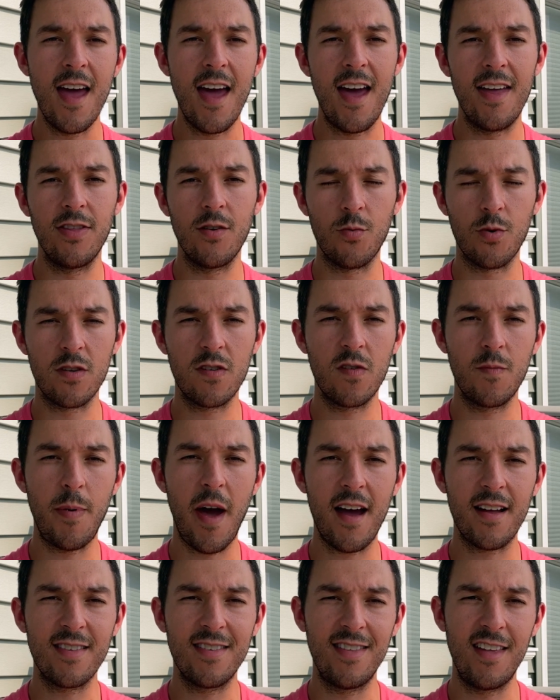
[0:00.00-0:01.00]
and the
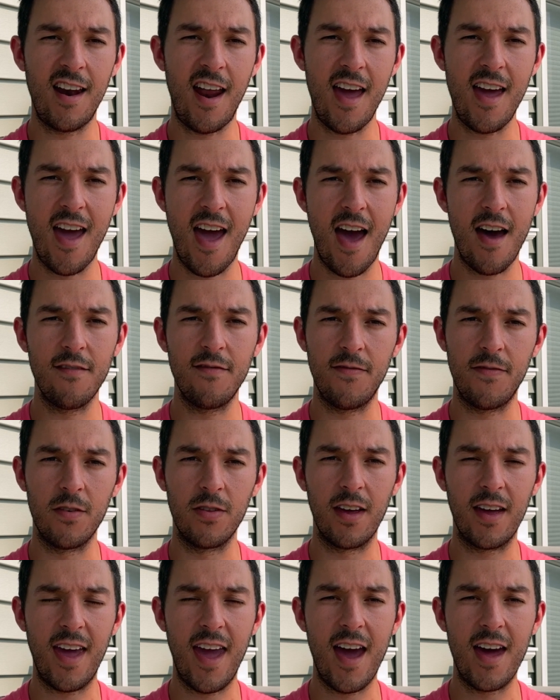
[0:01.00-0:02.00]
respect that I have for
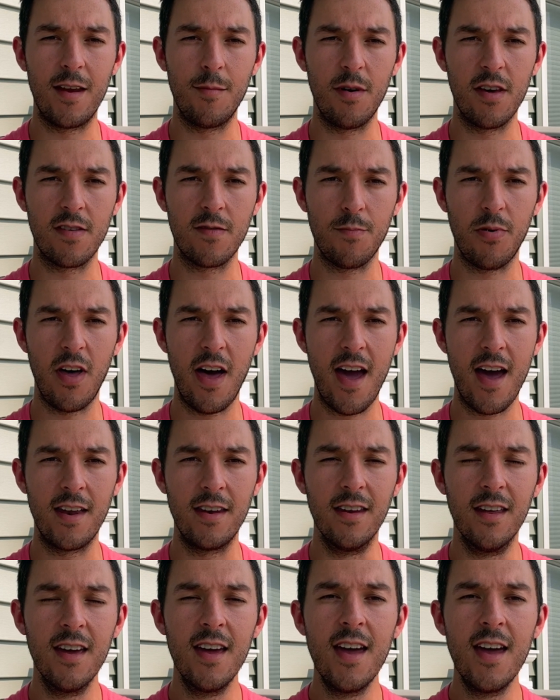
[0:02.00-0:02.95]
the cannabis plant.